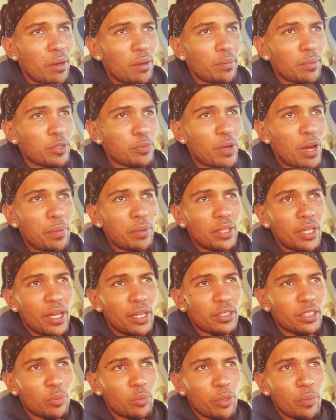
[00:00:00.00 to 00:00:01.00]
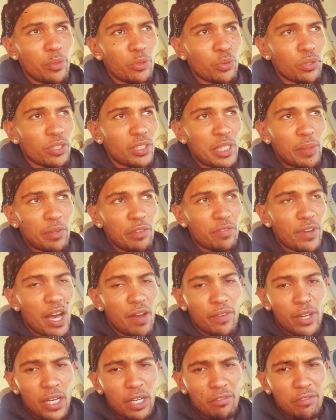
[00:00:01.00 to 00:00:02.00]
It's probably landed somewhere between 75
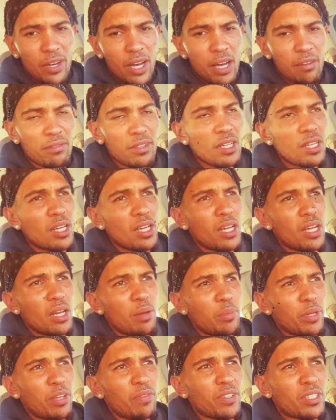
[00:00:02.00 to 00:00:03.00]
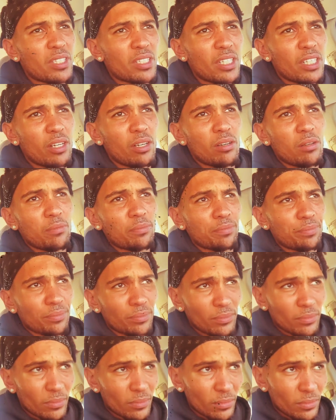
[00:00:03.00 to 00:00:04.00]
and 85. But even
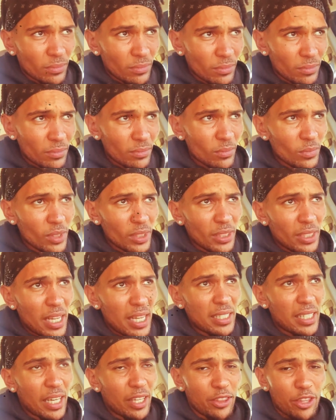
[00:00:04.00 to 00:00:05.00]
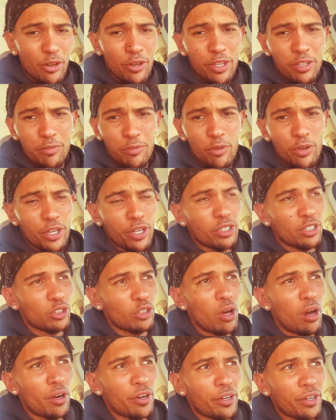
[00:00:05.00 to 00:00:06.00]
still, that's like 30 to 40 years
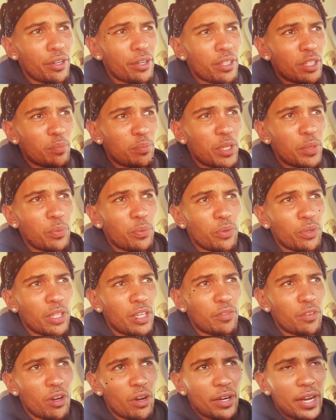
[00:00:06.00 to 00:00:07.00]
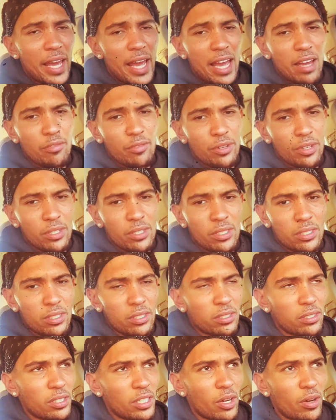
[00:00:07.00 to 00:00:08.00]
longer than people were living on average,
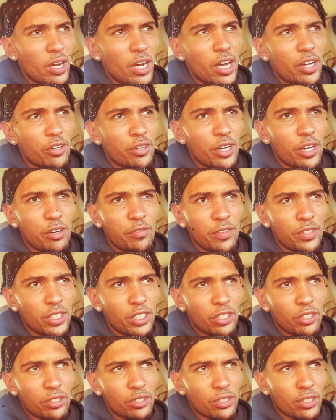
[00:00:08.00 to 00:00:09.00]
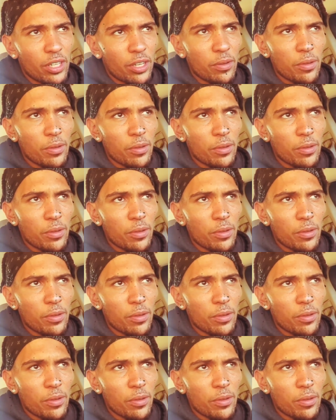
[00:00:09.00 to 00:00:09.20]
you know, 100, 150 years ago.